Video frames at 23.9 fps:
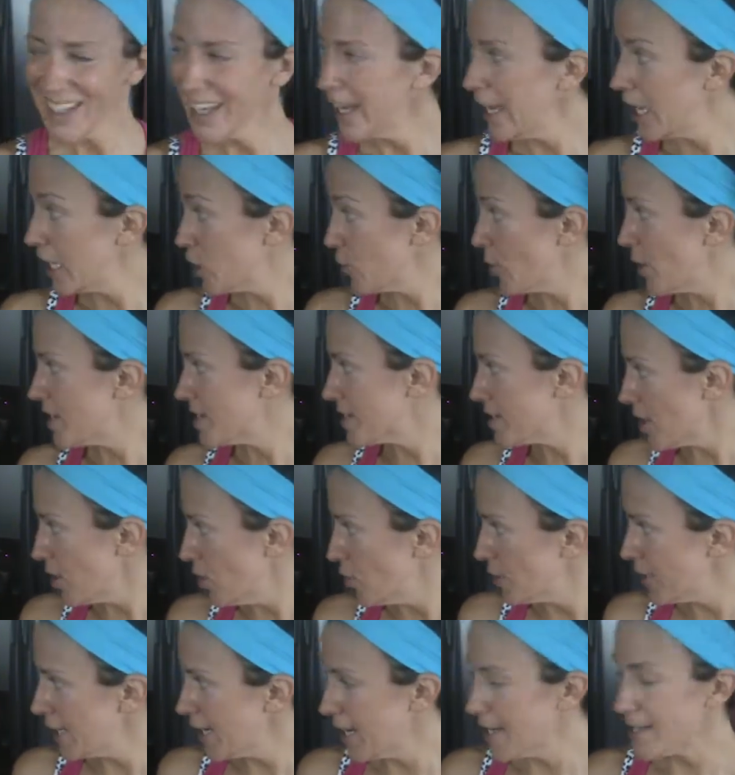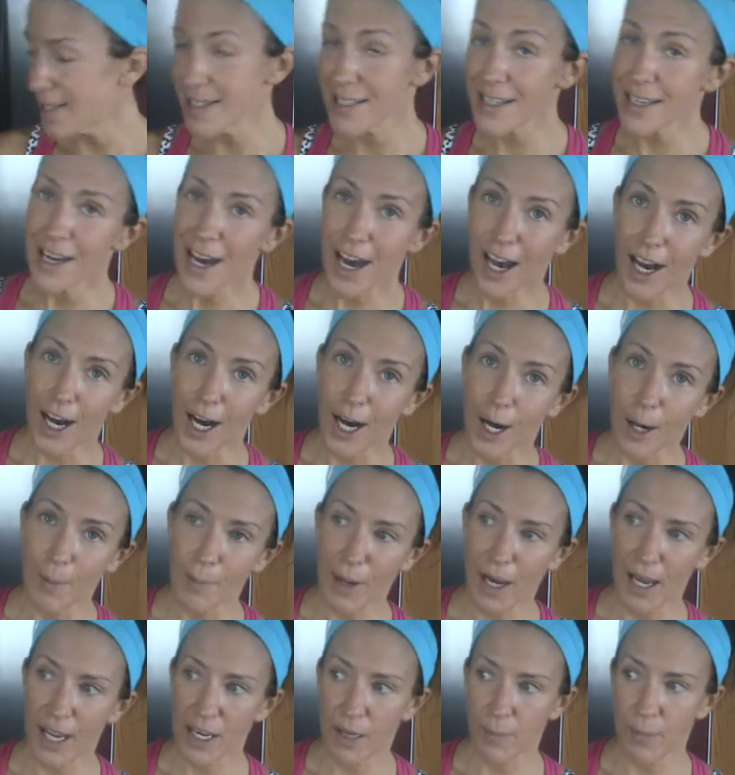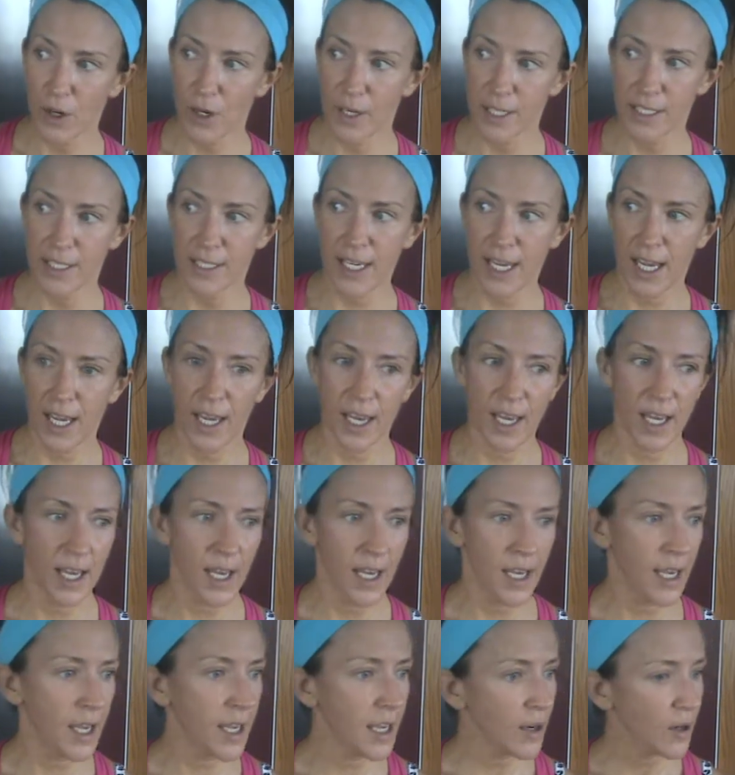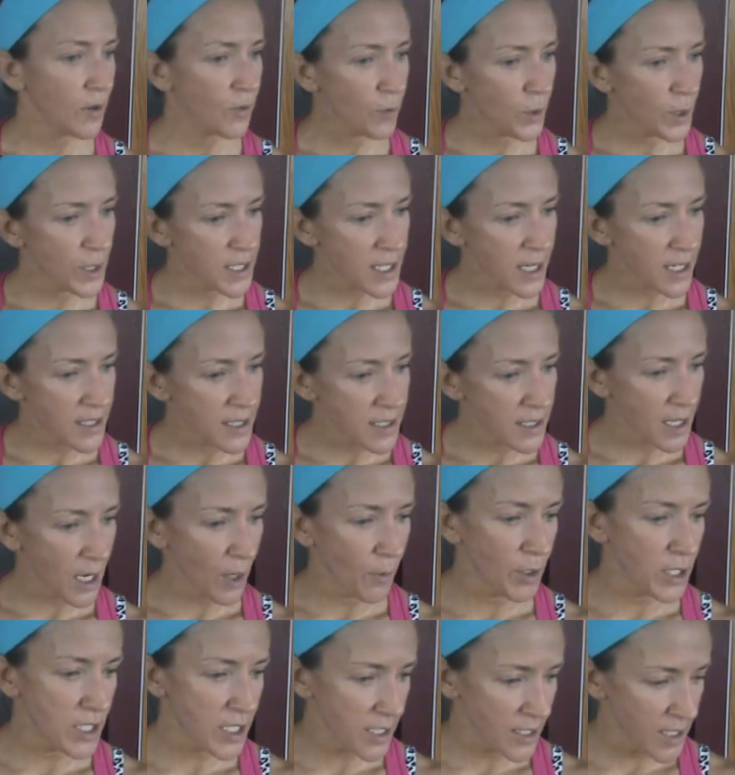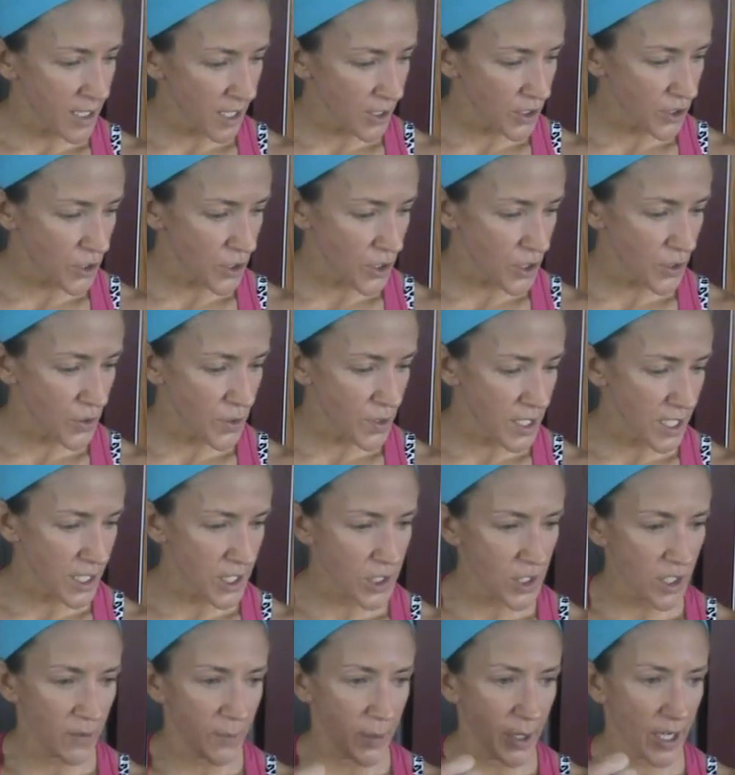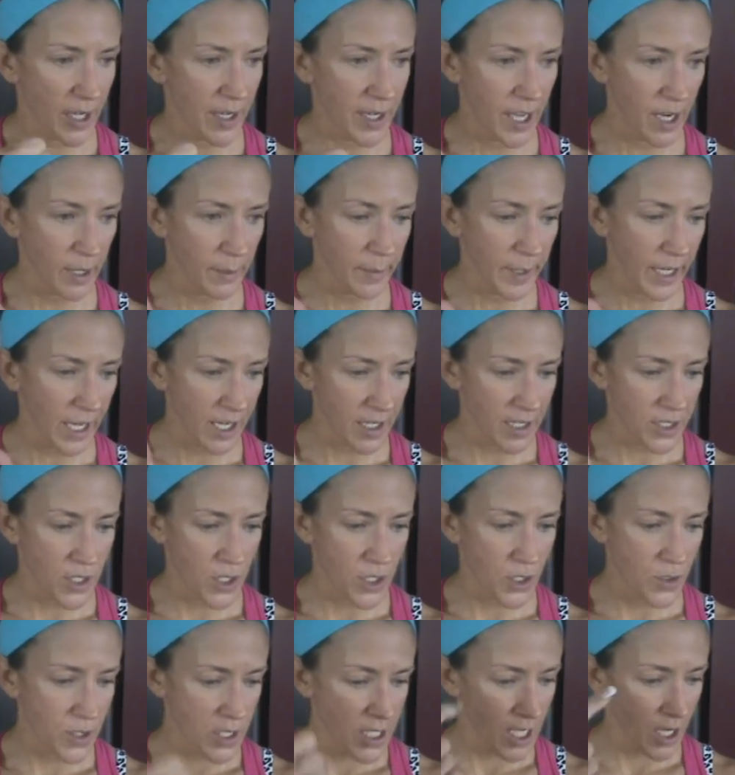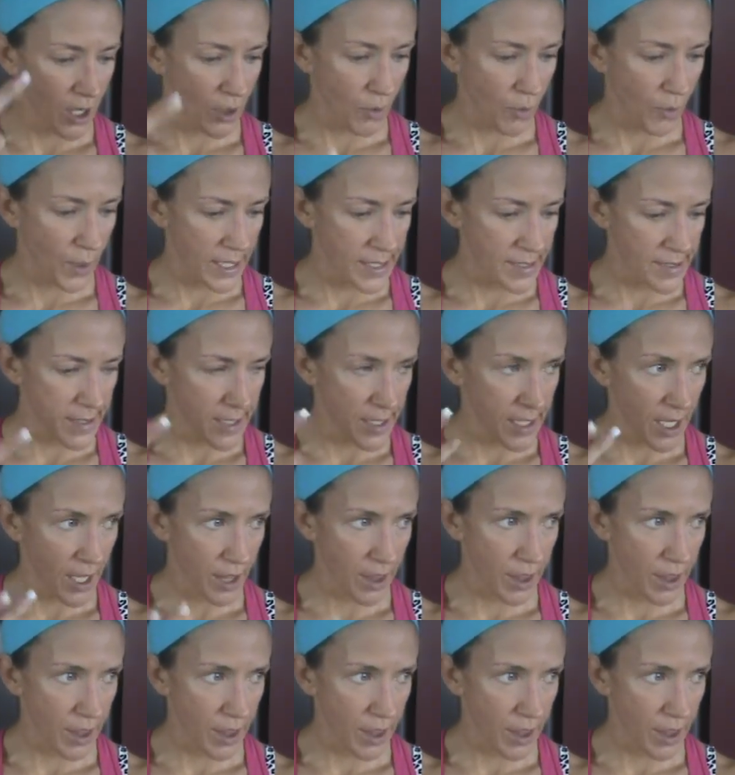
Anyway, so yes, um, I am on day, when did I, I went to the doctor Tuesday. So I've been on antibiotics Tuesday, Wednesday,